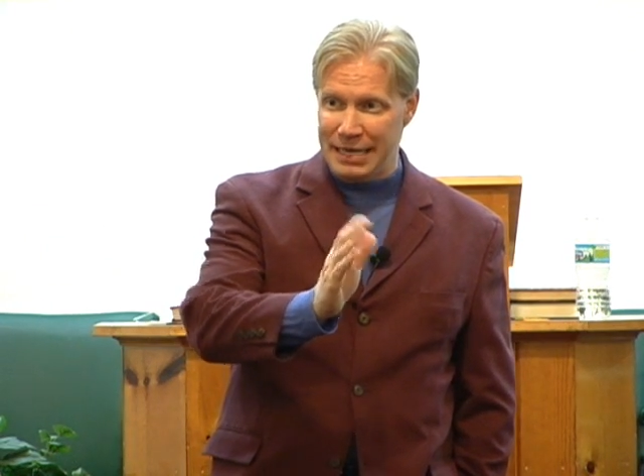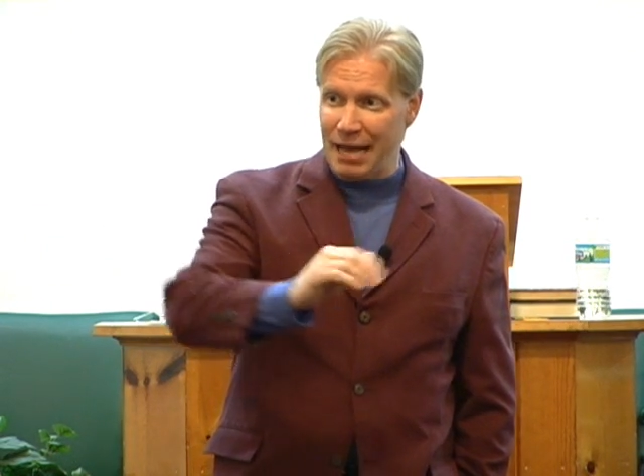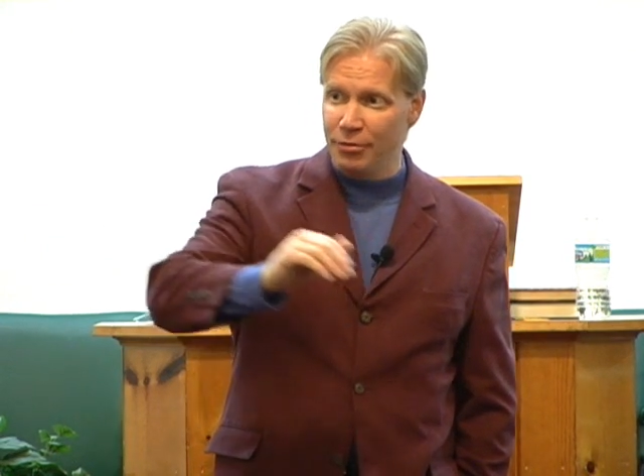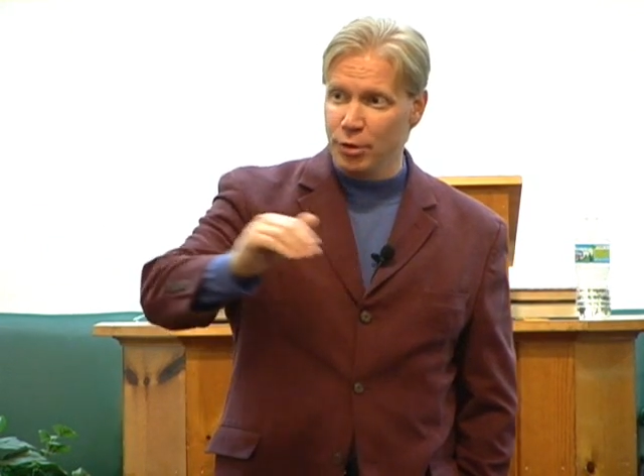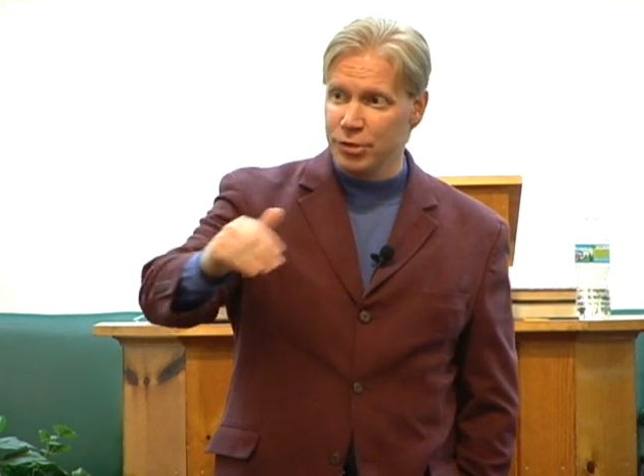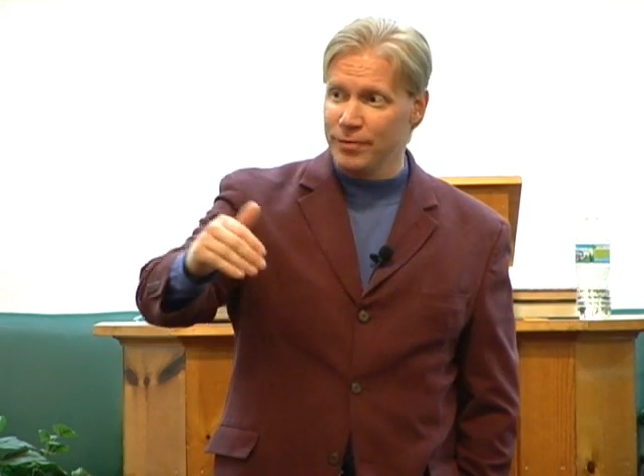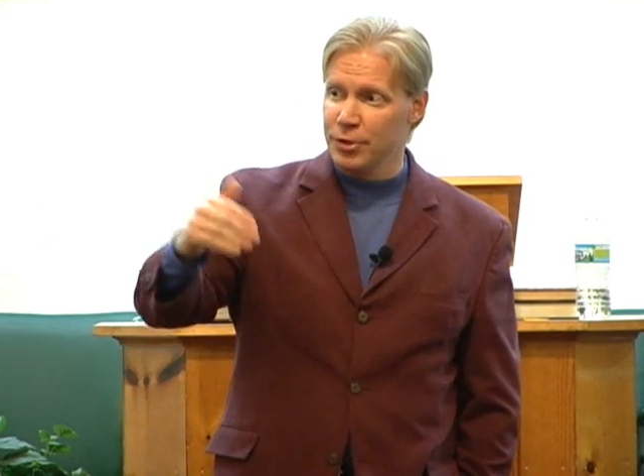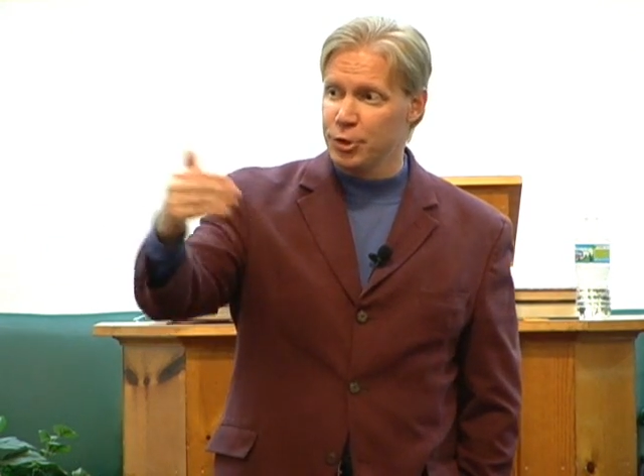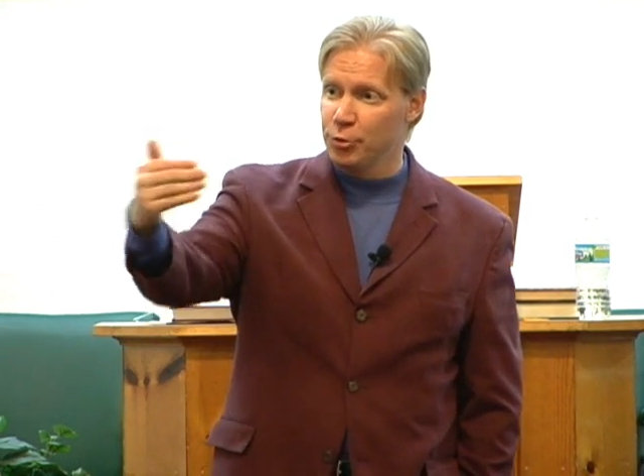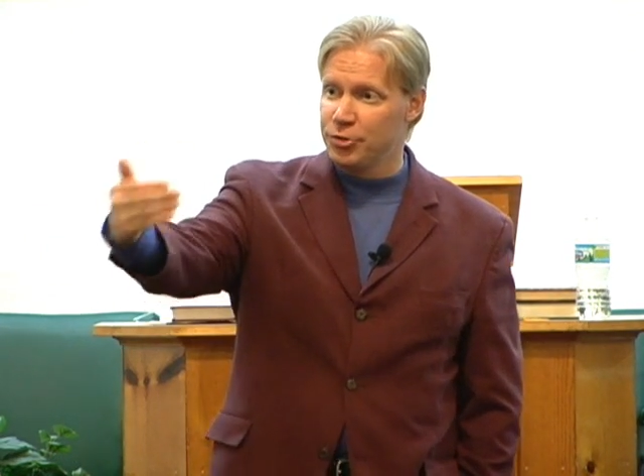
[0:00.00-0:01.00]
Now those
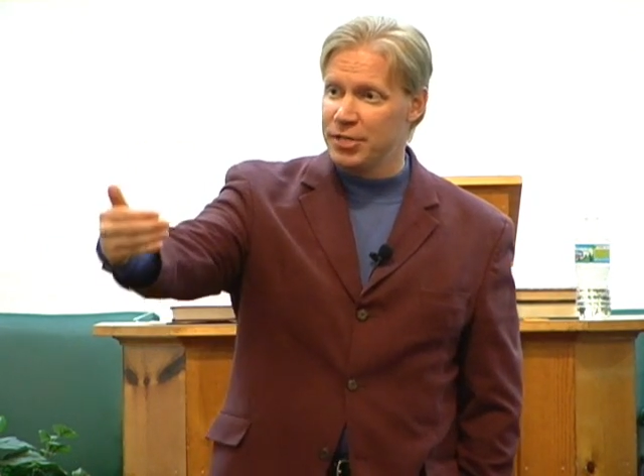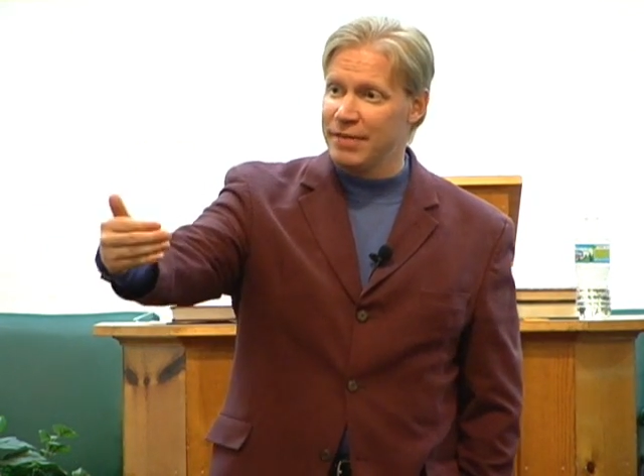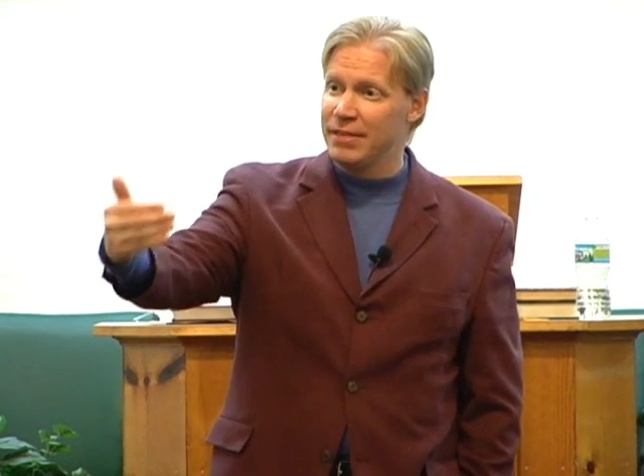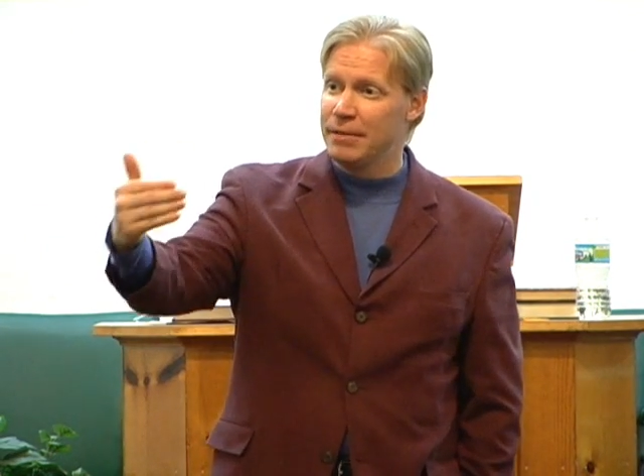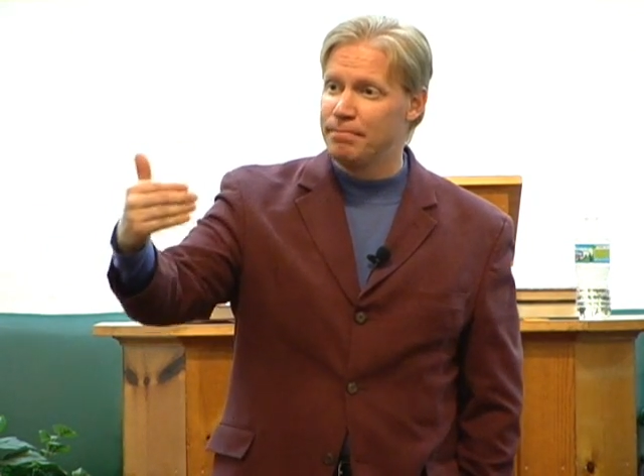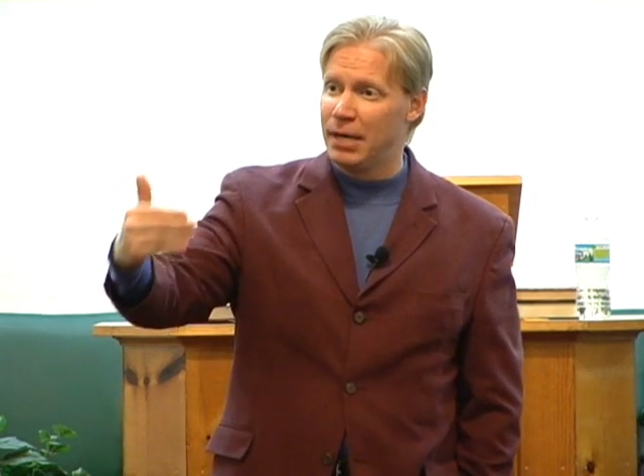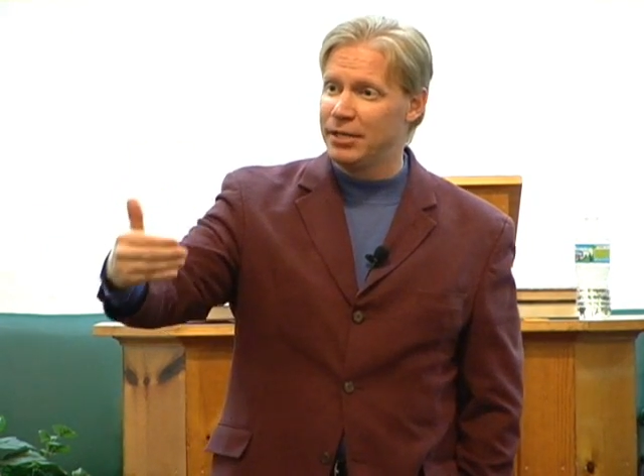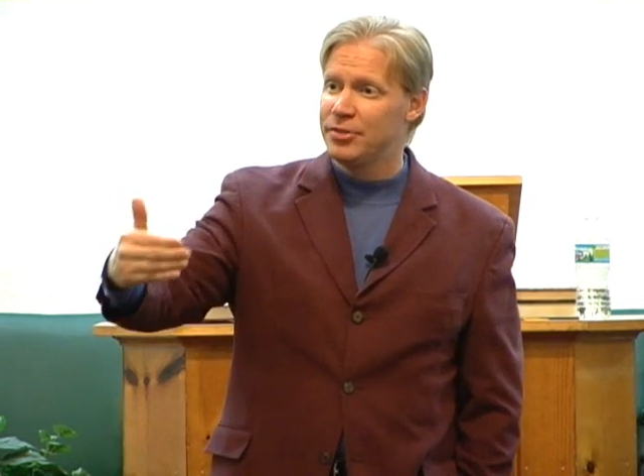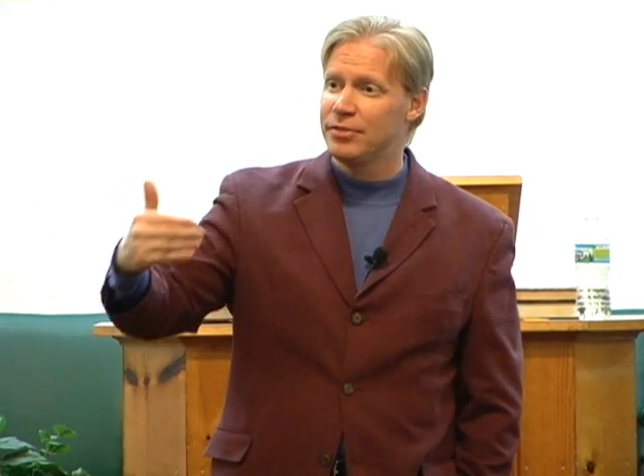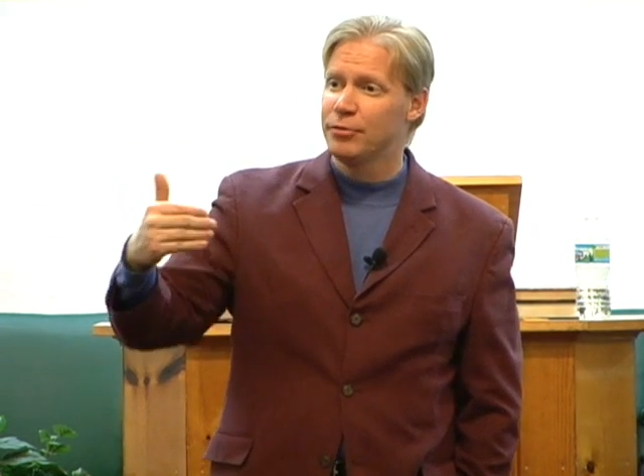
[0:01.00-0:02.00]
of us who receive the
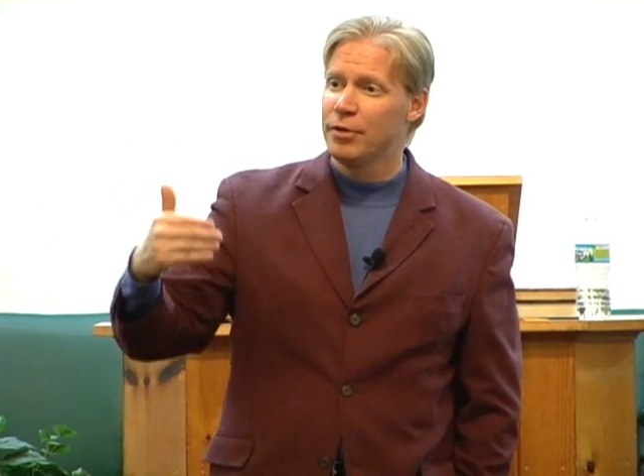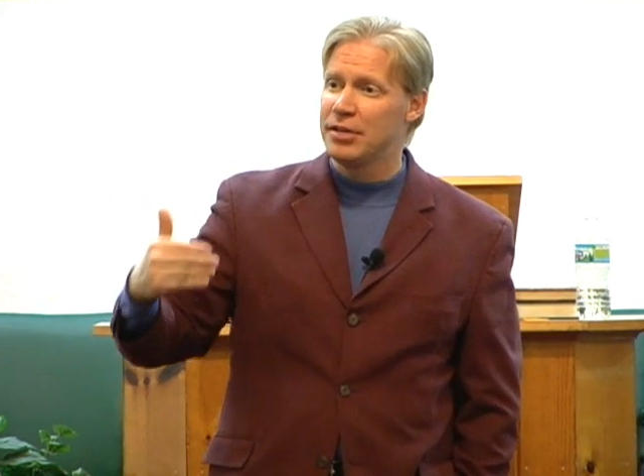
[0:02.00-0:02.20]
abundance of